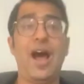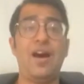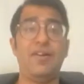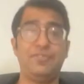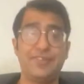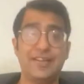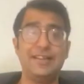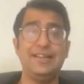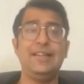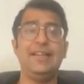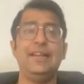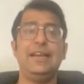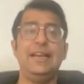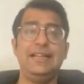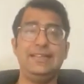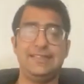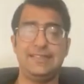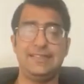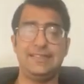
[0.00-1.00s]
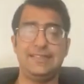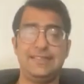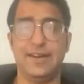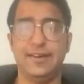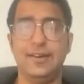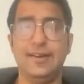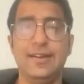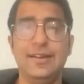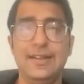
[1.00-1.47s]
after the release is
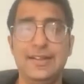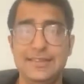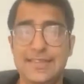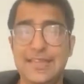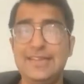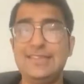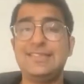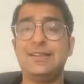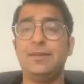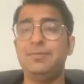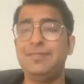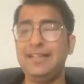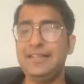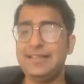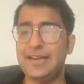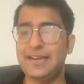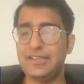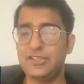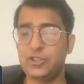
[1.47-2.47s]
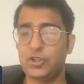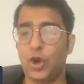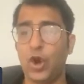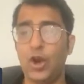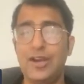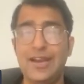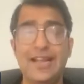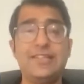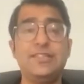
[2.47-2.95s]
done, there is something that is
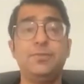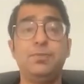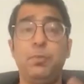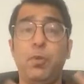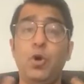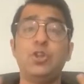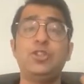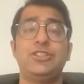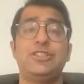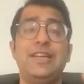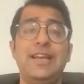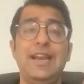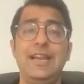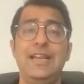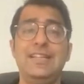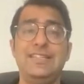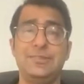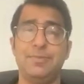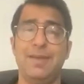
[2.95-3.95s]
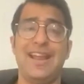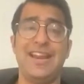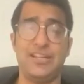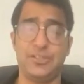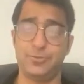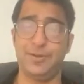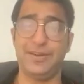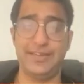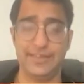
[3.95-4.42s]
called as post-release
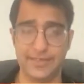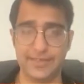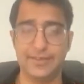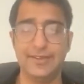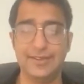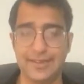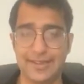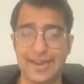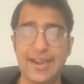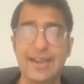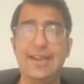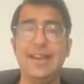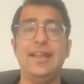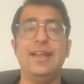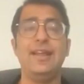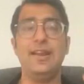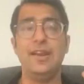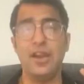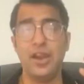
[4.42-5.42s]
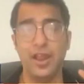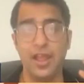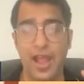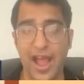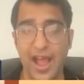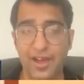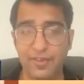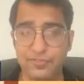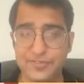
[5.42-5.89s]
management, right?
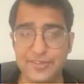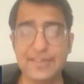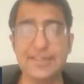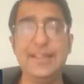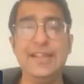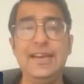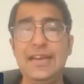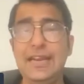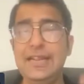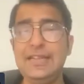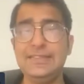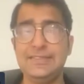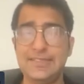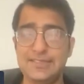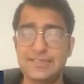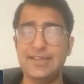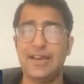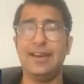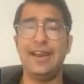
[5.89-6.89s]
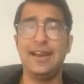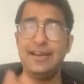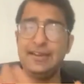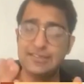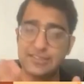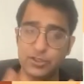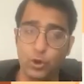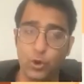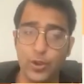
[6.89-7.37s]
After the release is done and
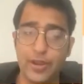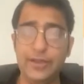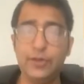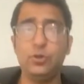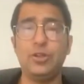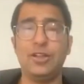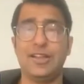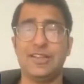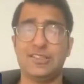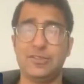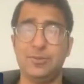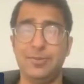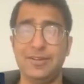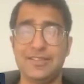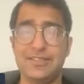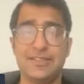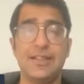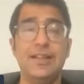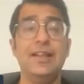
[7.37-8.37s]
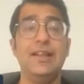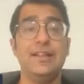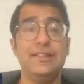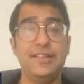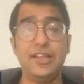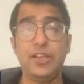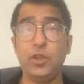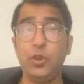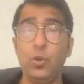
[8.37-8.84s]
it's going to the customers,
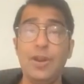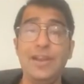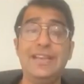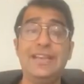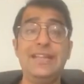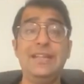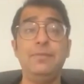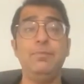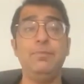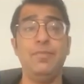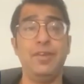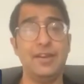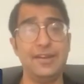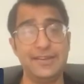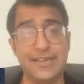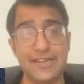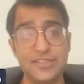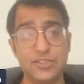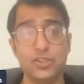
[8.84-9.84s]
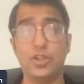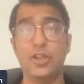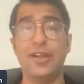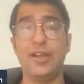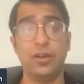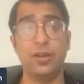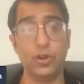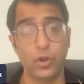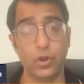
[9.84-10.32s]
the QA team
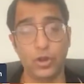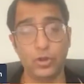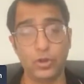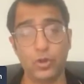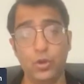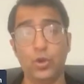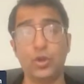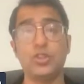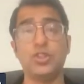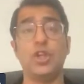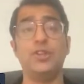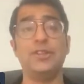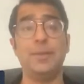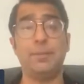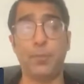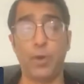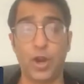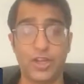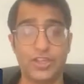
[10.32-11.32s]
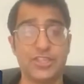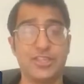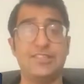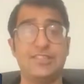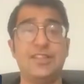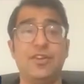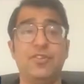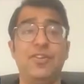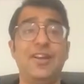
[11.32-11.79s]
goes on the production
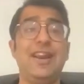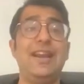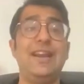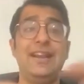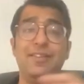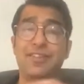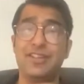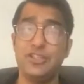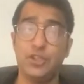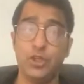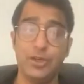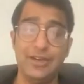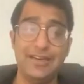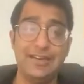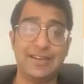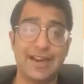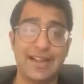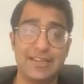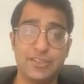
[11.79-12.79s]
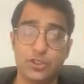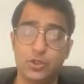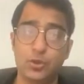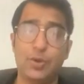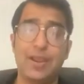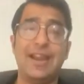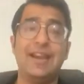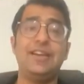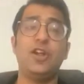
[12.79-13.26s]
server and eventually tries to
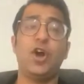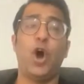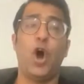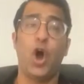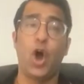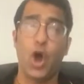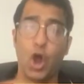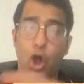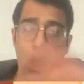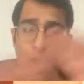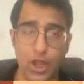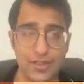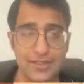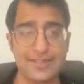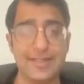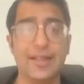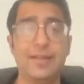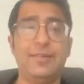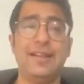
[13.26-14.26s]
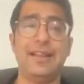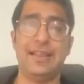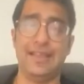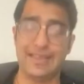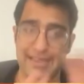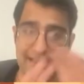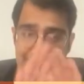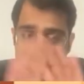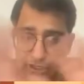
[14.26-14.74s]
get all the
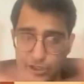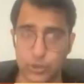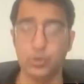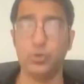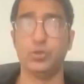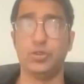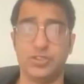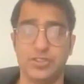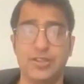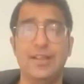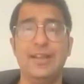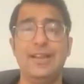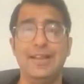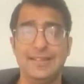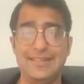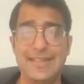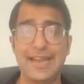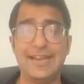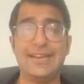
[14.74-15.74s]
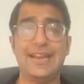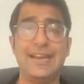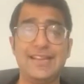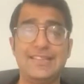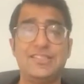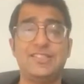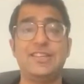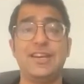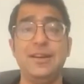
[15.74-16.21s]
issues that are
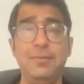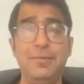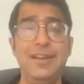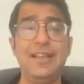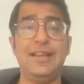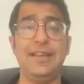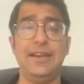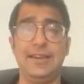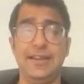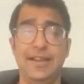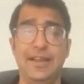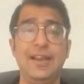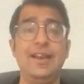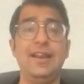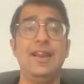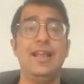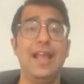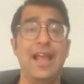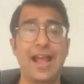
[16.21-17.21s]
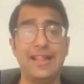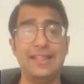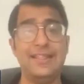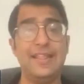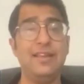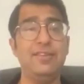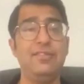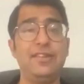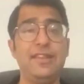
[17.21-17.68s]
extremely critical, and
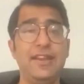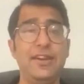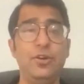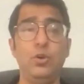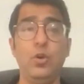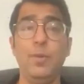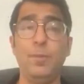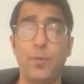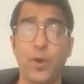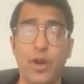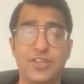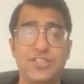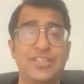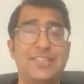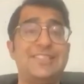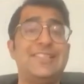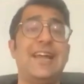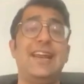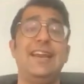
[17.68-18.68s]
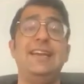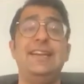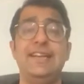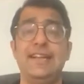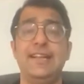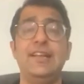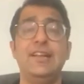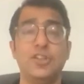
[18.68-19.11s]
they do a production sanity,